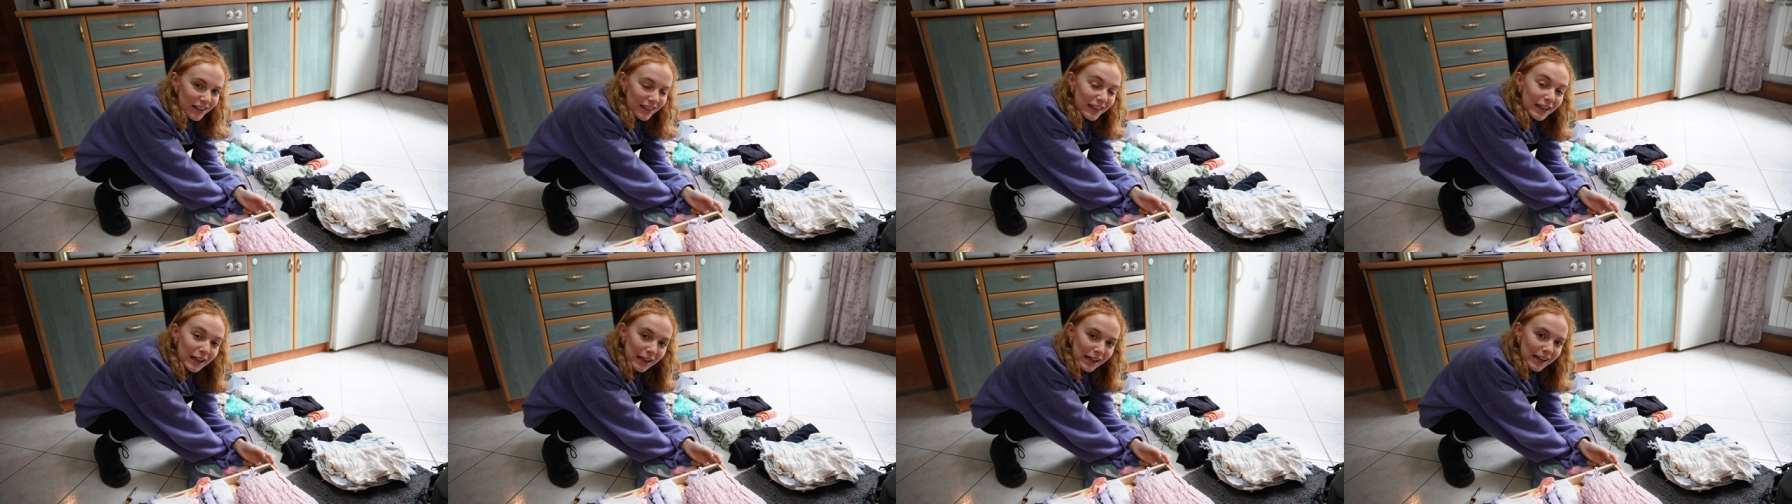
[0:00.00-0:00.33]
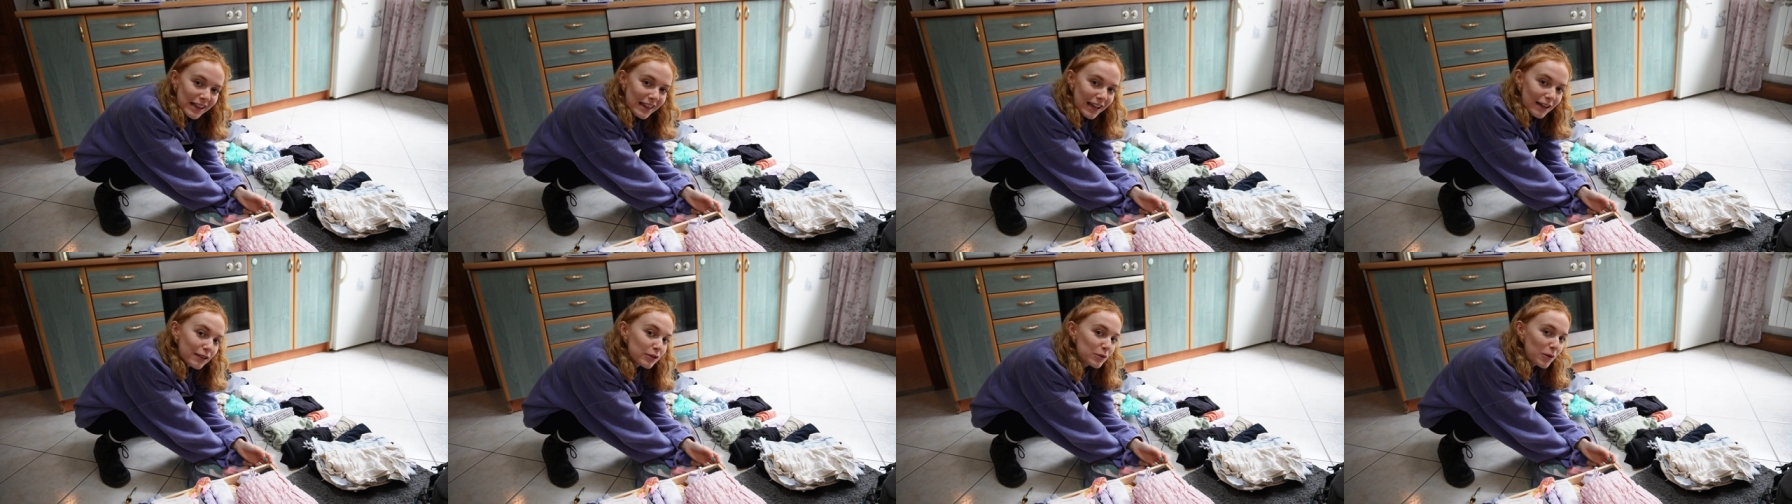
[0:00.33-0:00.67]

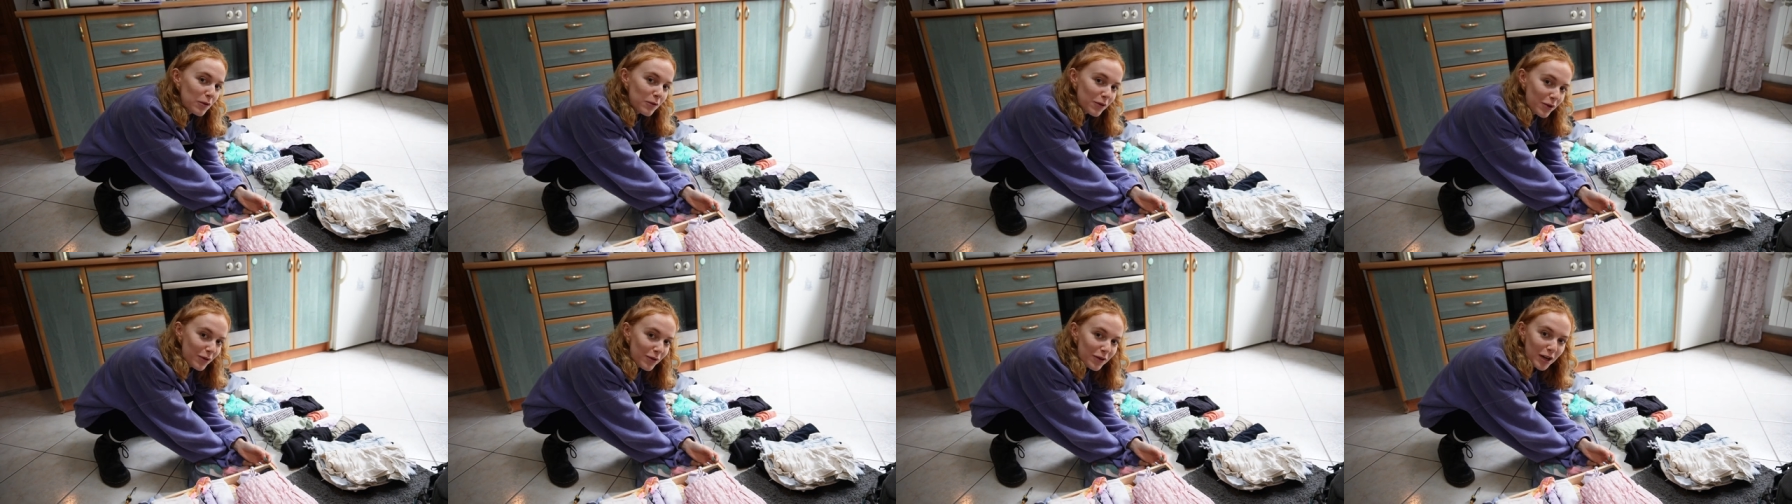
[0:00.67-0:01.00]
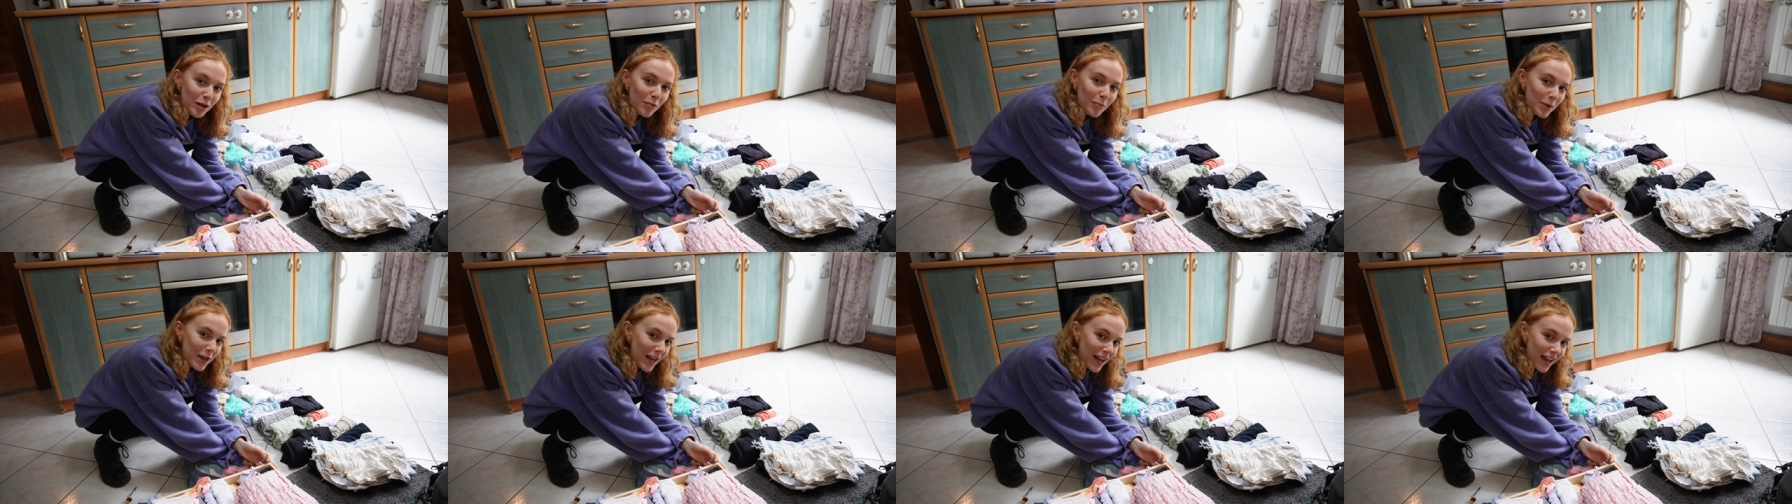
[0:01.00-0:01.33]
thinking that's what we were
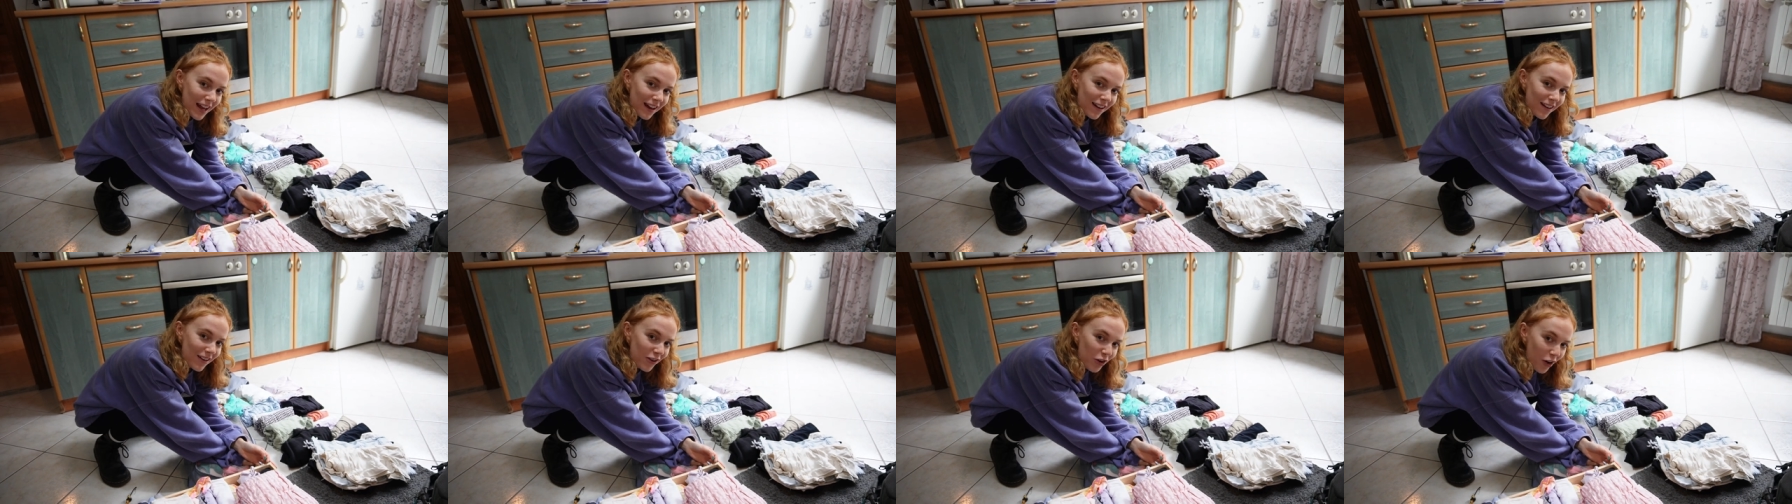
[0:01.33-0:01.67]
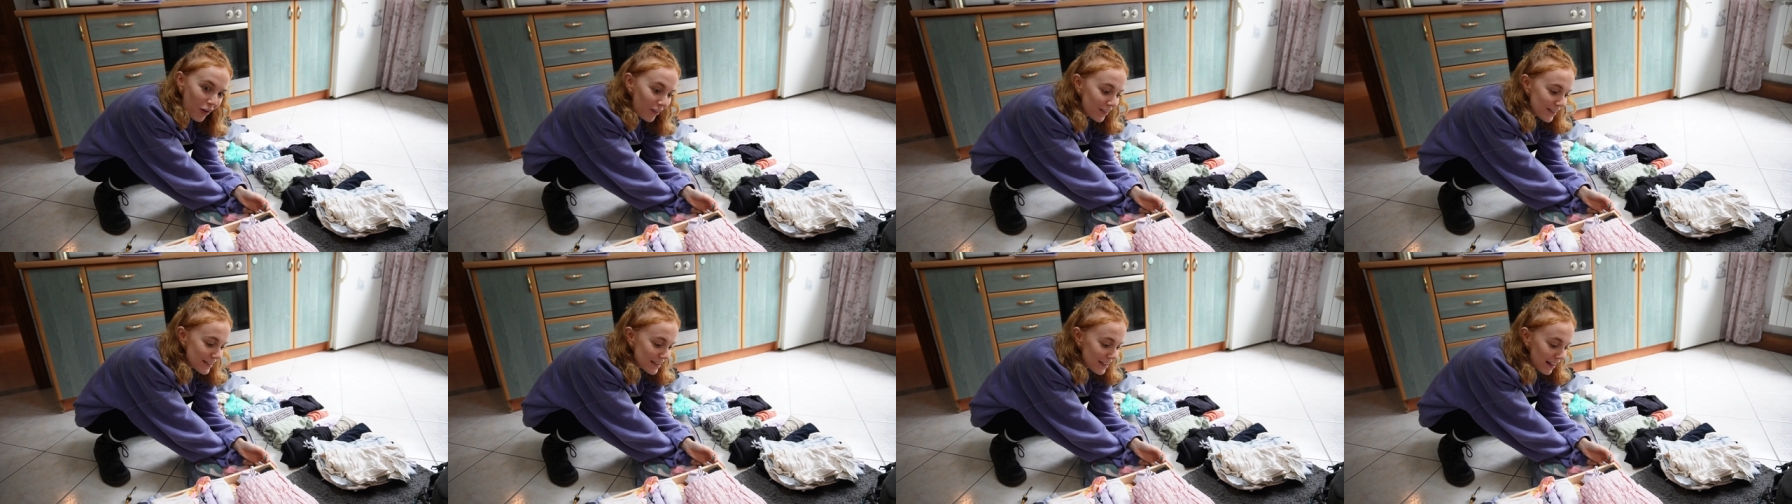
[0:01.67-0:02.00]
going to be in
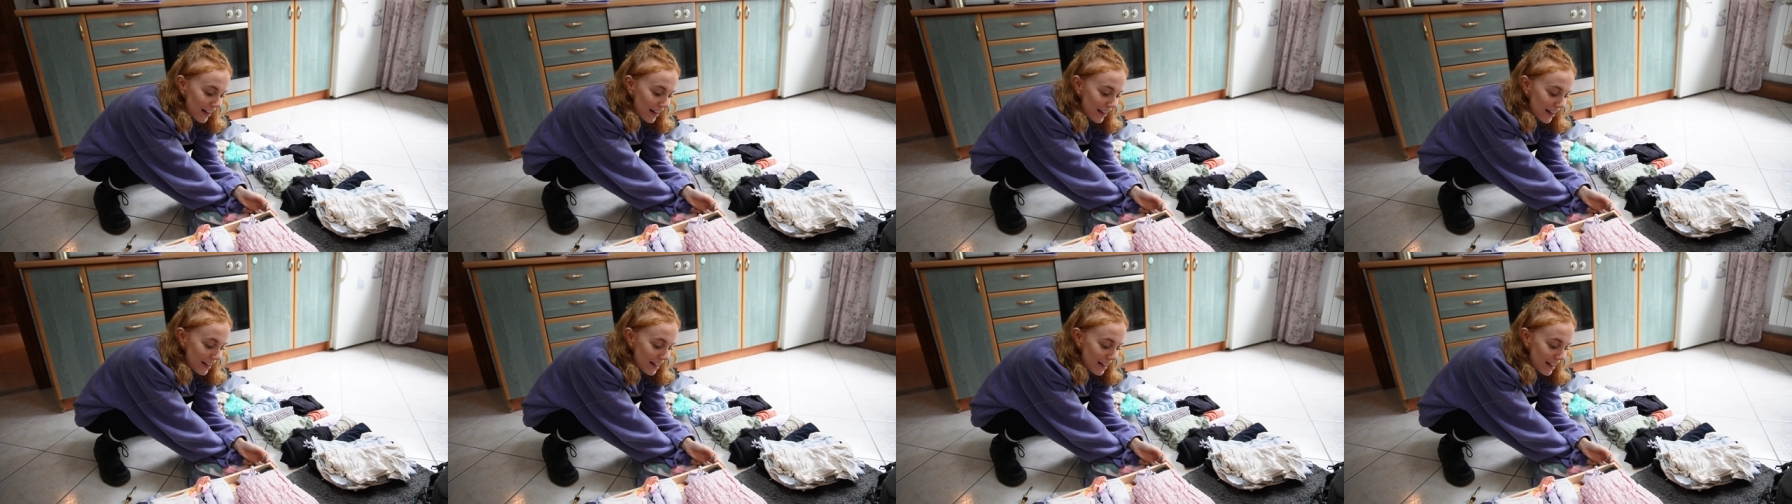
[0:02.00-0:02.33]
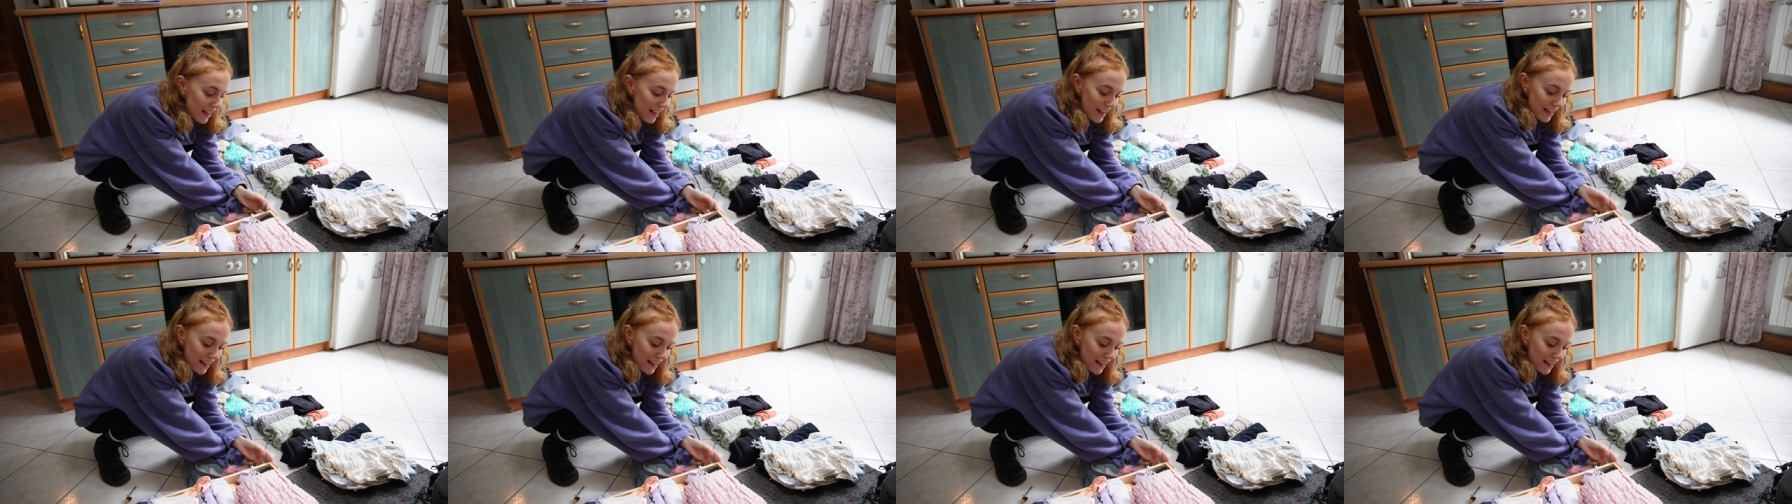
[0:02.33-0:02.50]
constantly.